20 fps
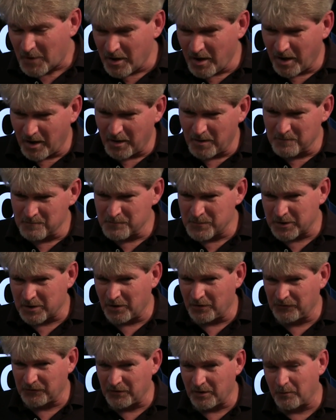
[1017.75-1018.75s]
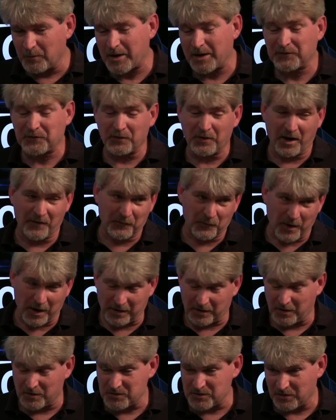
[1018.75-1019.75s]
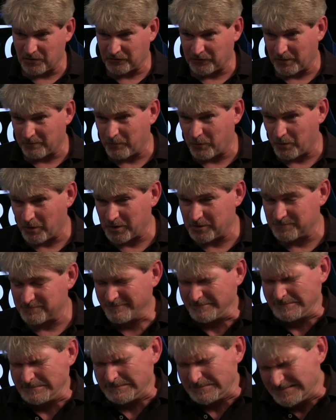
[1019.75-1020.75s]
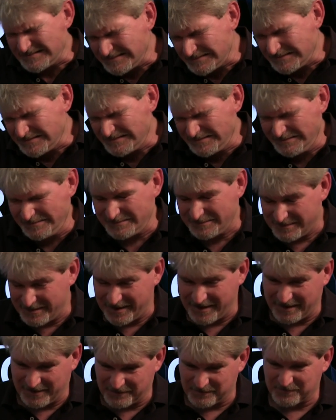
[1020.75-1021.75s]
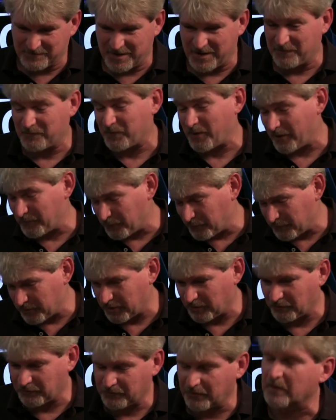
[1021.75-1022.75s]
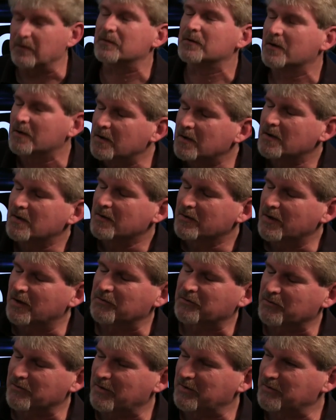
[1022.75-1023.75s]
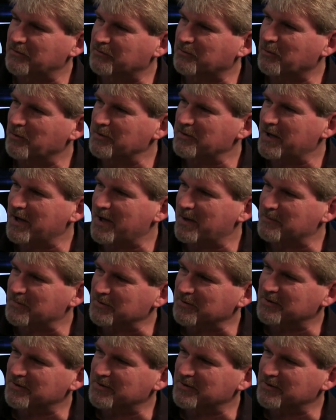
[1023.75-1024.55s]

um, because you know we got to turn off the rocket engine at some point and and fly through the air. So that's, that is going to happen.